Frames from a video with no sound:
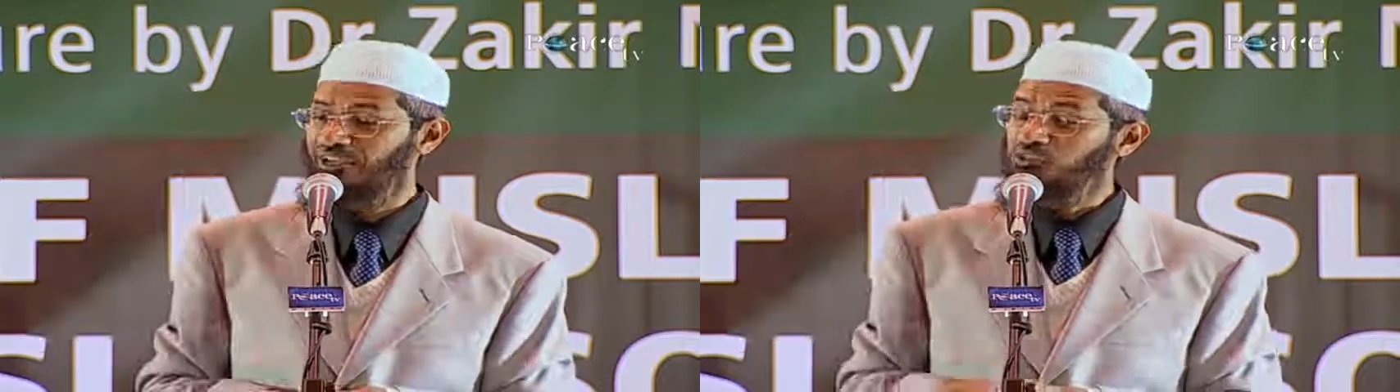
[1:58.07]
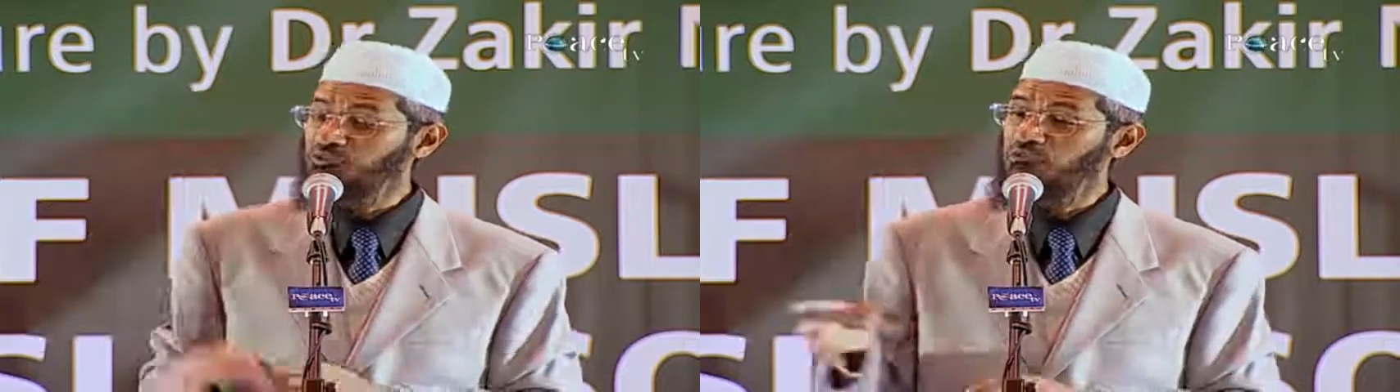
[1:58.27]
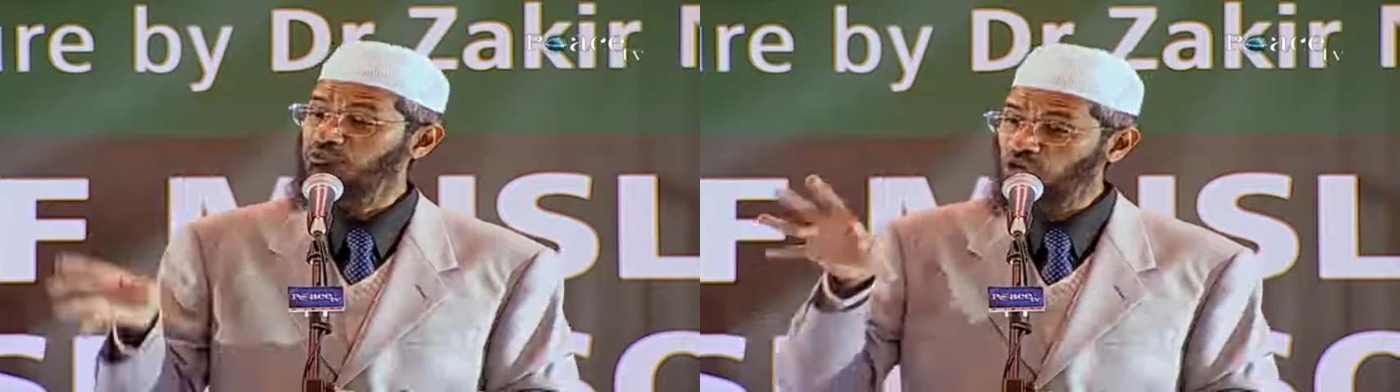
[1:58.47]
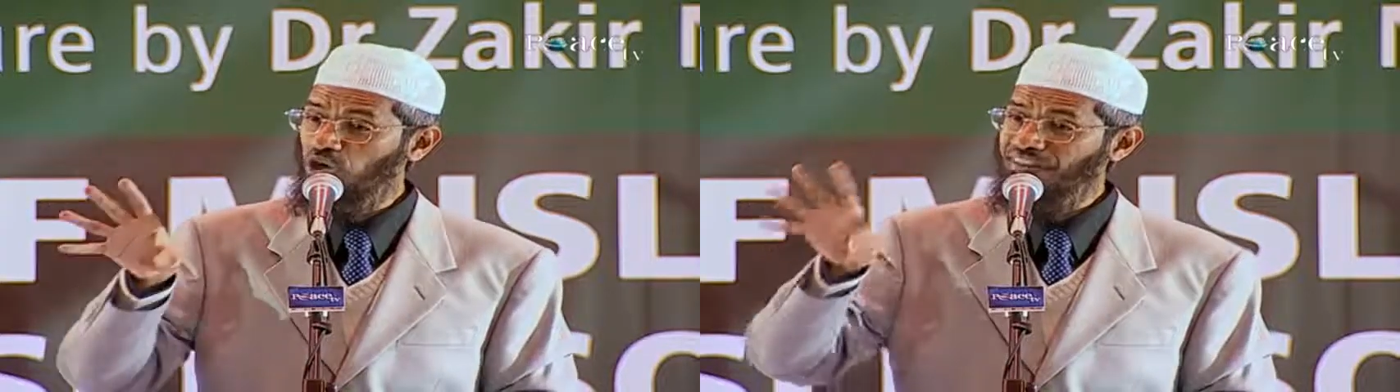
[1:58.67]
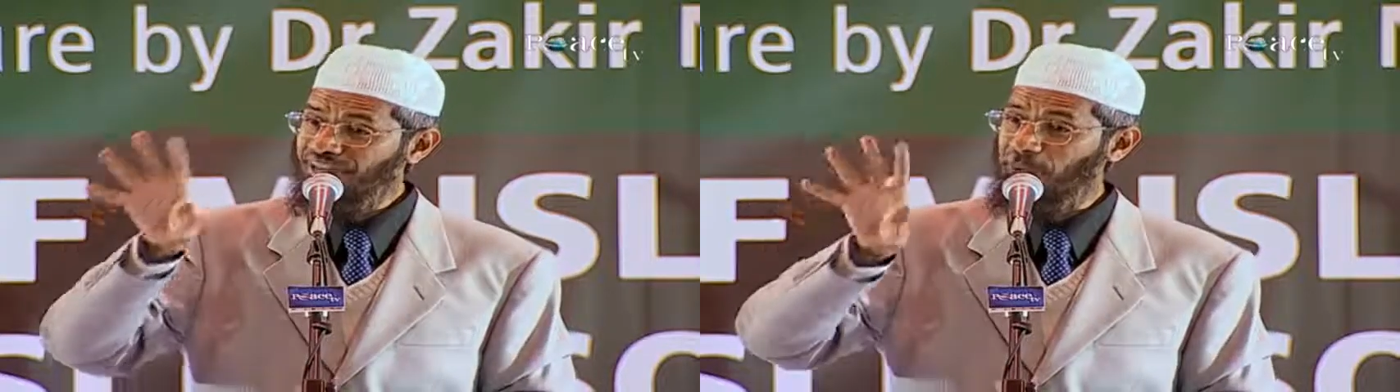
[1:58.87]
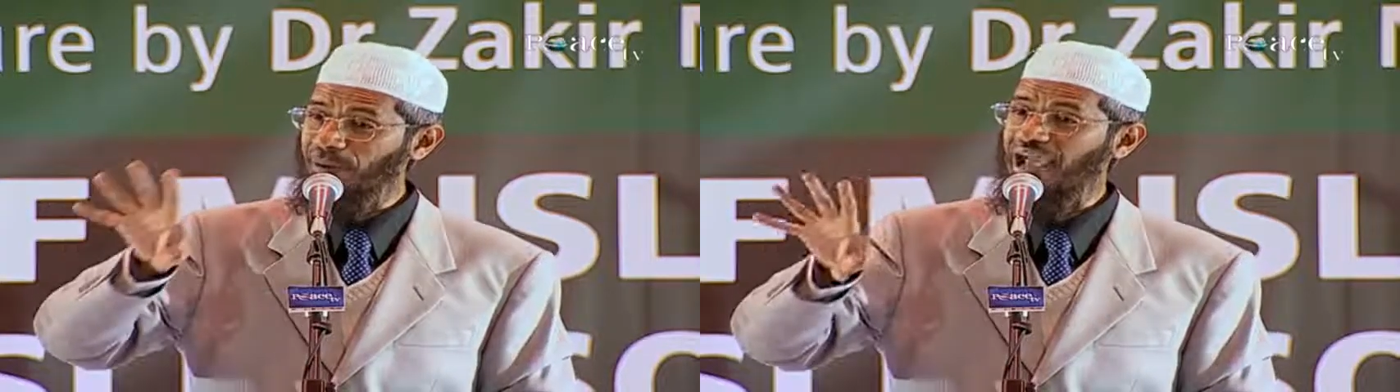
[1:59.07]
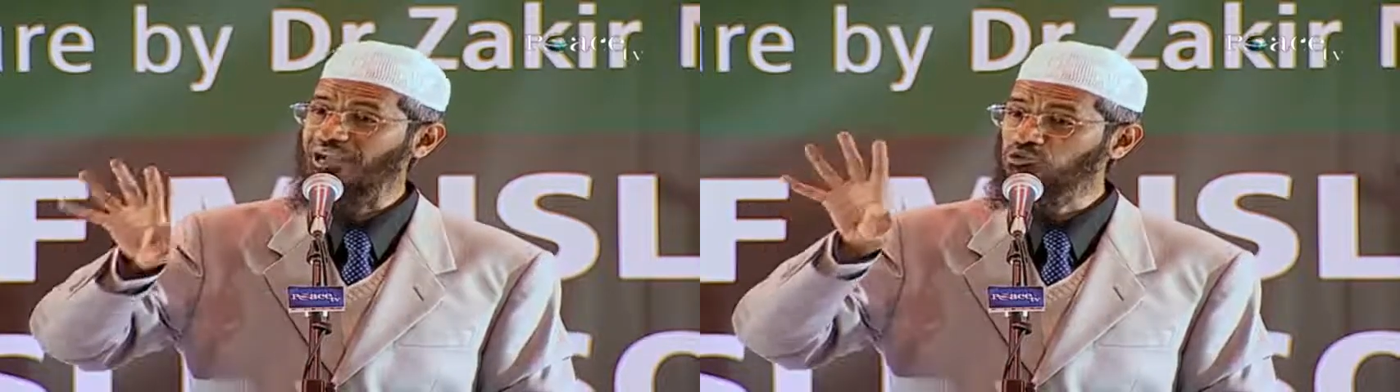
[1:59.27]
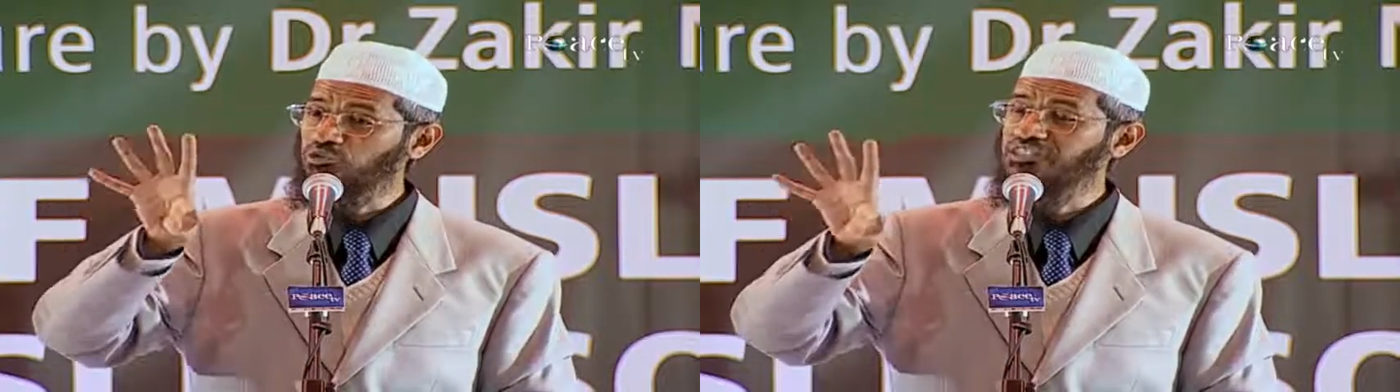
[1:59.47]
So if you know the reply
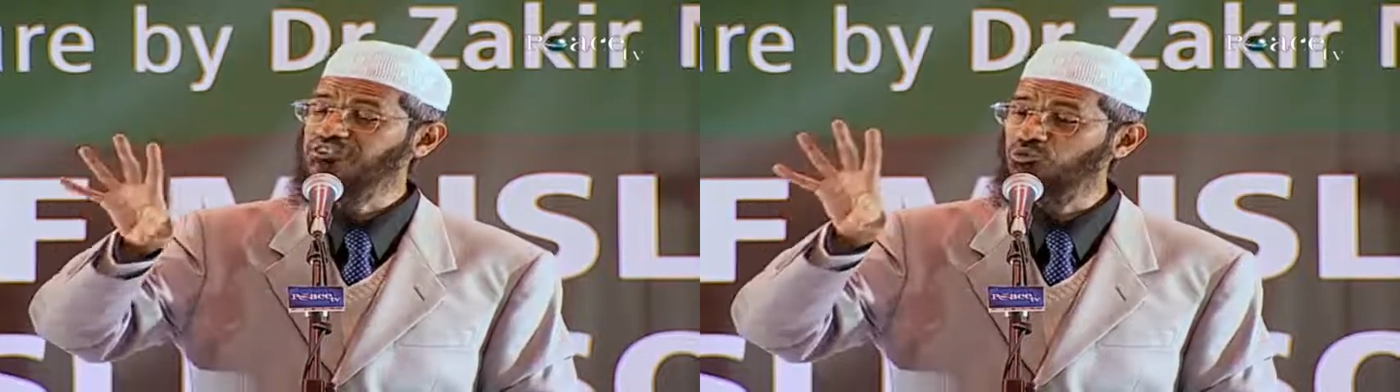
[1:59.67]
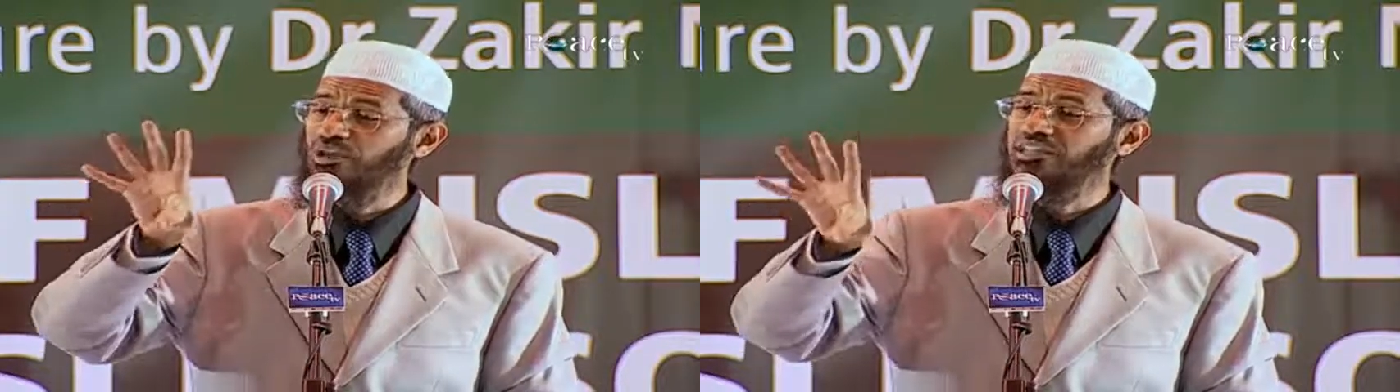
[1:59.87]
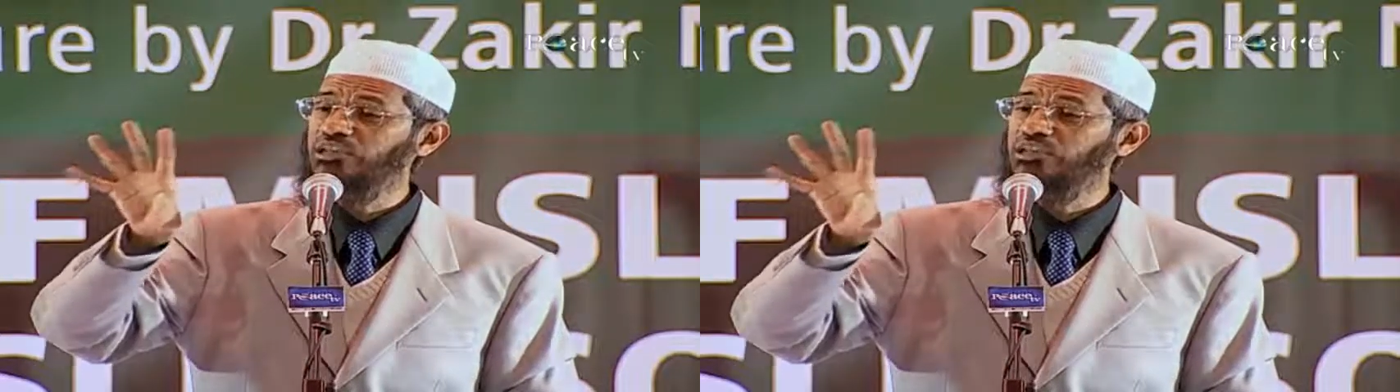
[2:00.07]
to these 20